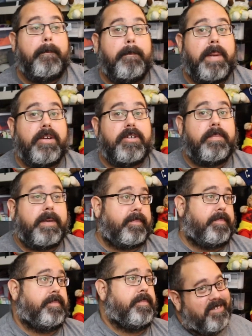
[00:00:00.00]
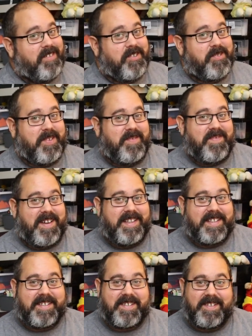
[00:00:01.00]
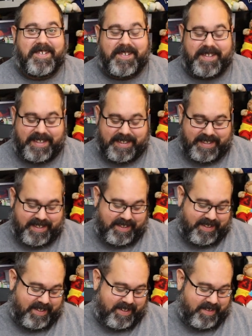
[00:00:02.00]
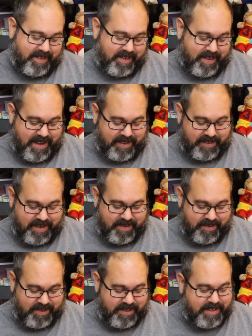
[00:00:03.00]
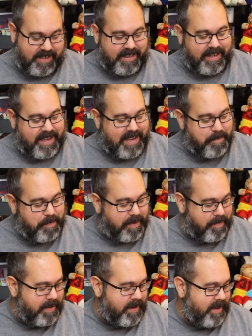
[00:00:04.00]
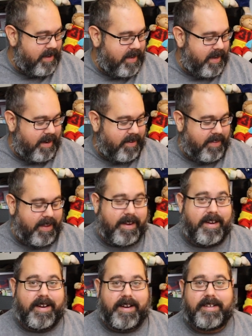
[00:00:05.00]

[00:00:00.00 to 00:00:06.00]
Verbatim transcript: Plus shipping. First one finally sold. So you guys know she didn't keep them. Here they are.